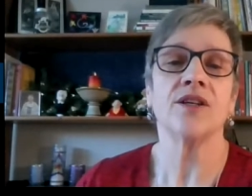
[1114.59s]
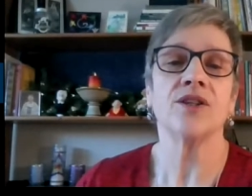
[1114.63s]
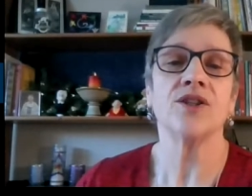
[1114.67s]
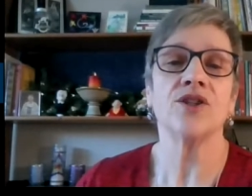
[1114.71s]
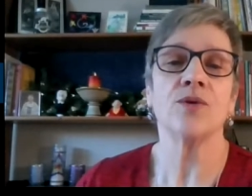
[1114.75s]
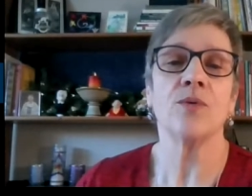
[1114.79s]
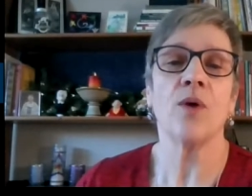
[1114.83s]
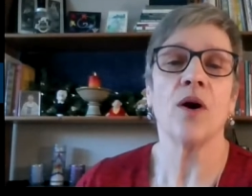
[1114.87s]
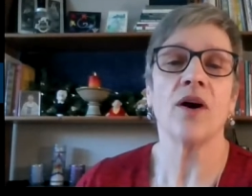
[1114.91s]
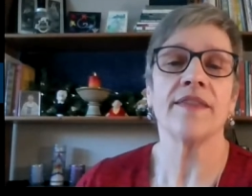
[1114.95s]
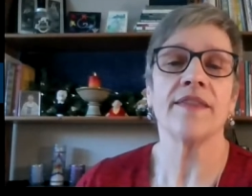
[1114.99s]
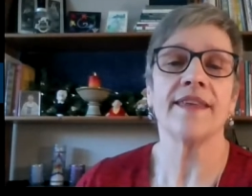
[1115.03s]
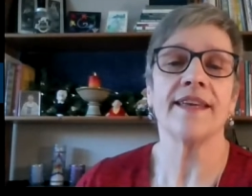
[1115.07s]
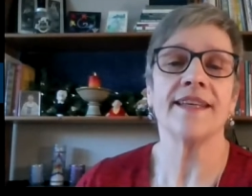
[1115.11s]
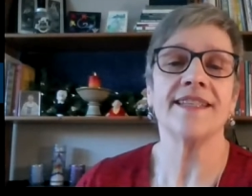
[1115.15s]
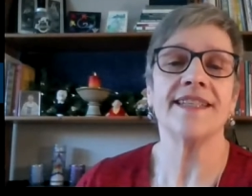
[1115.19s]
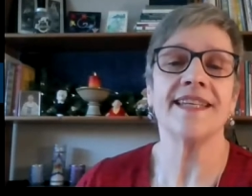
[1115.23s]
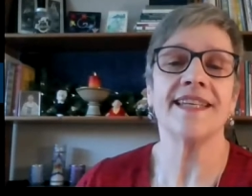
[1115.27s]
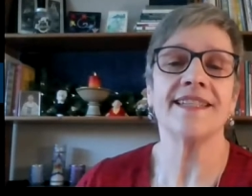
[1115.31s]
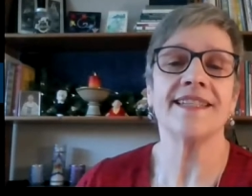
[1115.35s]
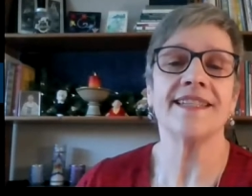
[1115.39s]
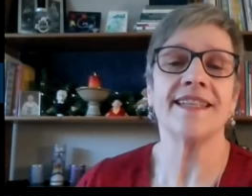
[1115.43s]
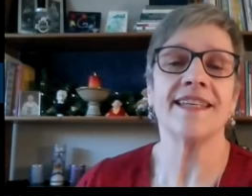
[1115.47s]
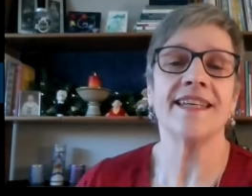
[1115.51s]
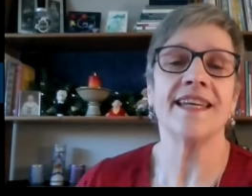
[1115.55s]
to
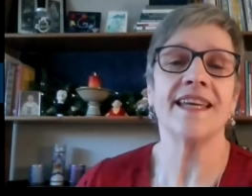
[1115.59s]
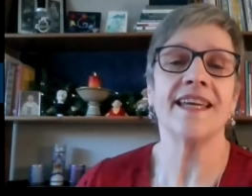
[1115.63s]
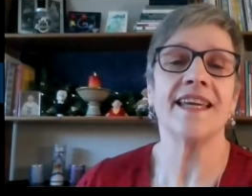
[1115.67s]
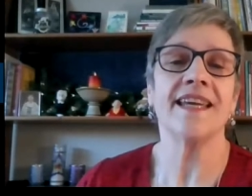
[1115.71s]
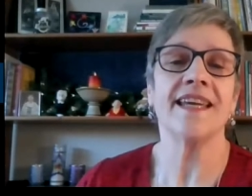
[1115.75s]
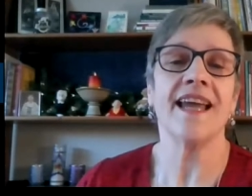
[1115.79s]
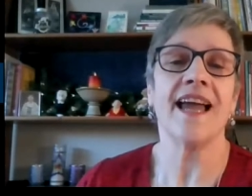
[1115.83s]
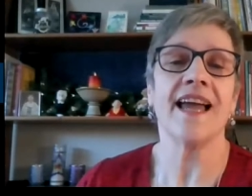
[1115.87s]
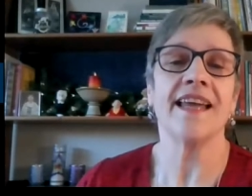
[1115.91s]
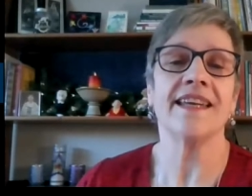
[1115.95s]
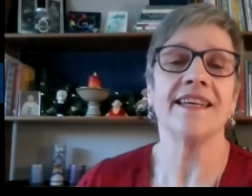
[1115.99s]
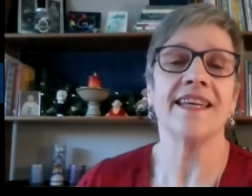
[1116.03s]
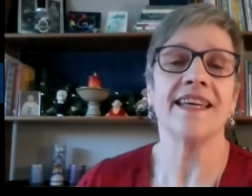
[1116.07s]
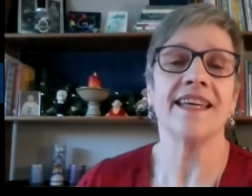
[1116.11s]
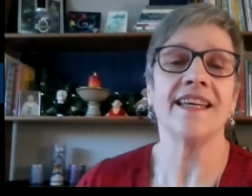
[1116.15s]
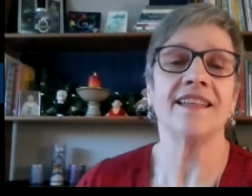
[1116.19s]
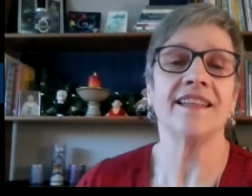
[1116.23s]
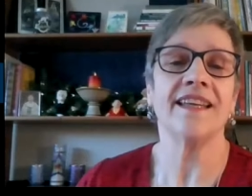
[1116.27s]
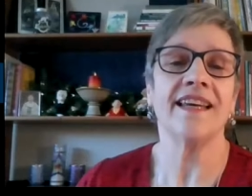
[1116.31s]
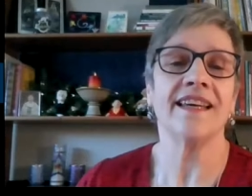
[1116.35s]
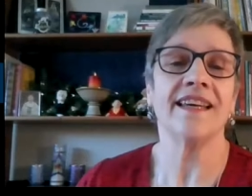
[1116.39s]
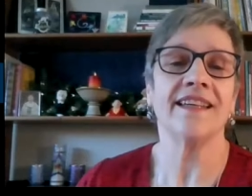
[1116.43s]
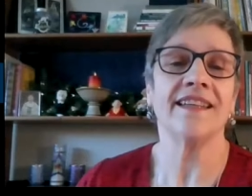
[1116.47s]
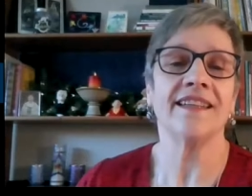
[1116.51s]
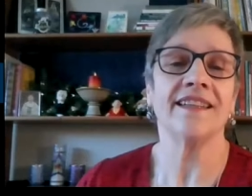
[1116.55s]
authenticity and
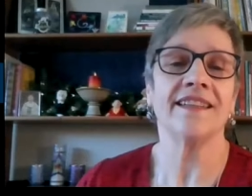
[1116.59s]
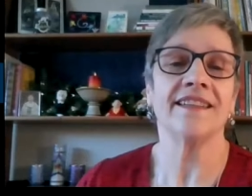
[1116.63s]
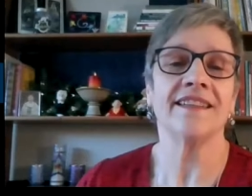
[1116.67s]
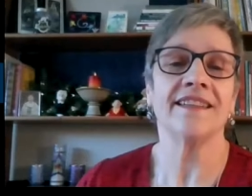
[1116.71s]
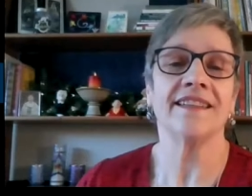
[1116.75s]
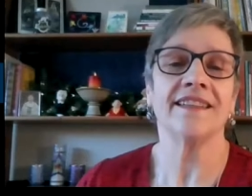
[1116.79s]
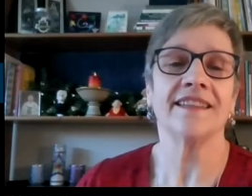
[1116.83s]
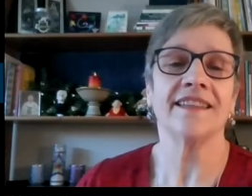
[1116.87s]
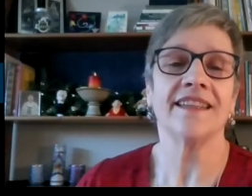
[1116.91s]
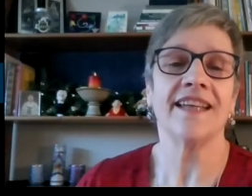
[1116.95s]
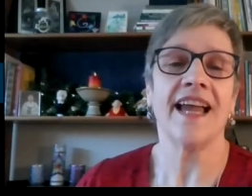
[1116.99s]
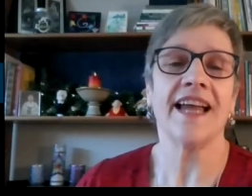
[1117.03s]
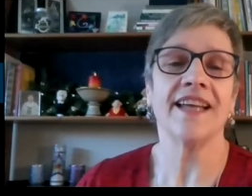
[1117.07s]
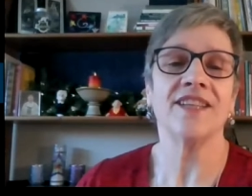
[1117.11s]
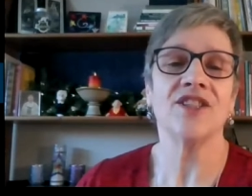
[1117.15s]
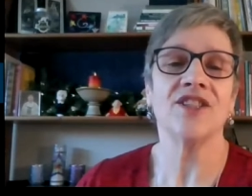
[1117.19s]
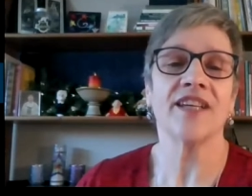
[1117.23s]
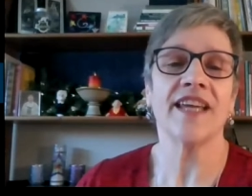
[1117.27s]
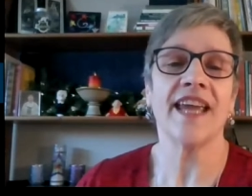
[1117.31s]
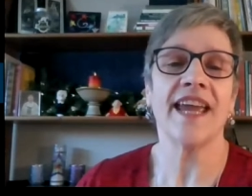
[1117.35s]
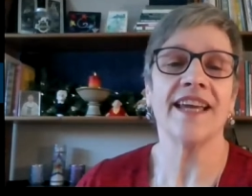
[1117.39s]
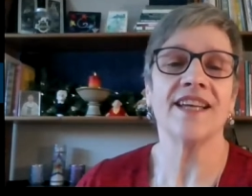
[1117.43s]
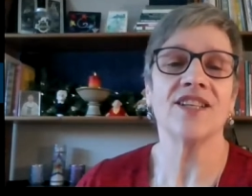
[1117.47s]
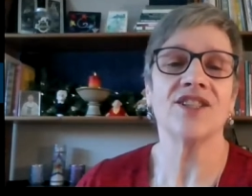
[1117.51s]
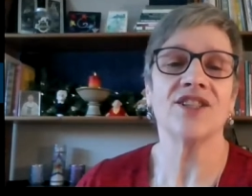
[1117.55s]
healing,
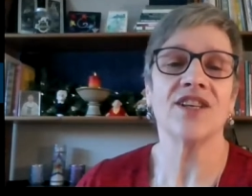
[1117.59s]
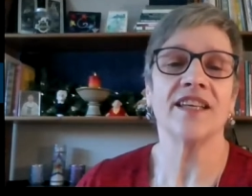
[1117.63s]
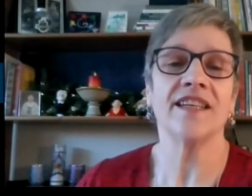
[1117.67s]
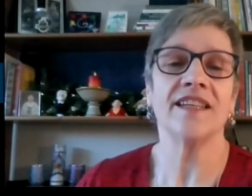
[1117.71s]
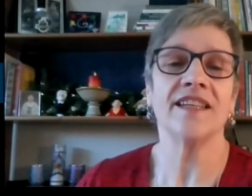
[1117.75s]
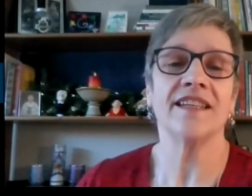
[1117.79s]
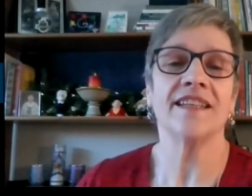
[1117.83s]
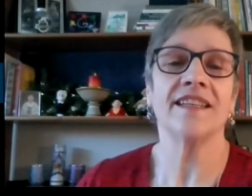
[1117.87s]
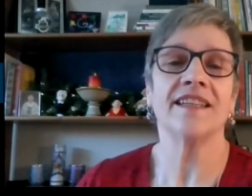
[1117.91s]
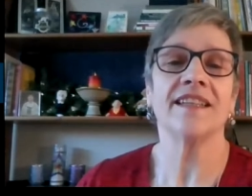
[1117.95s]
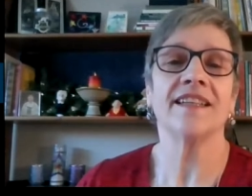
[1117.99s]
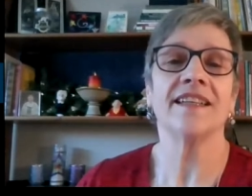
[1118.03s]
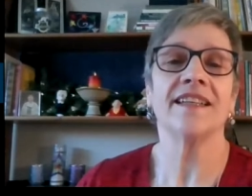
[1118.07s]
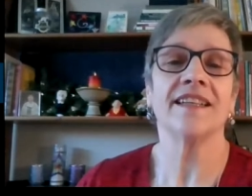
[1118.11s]
education,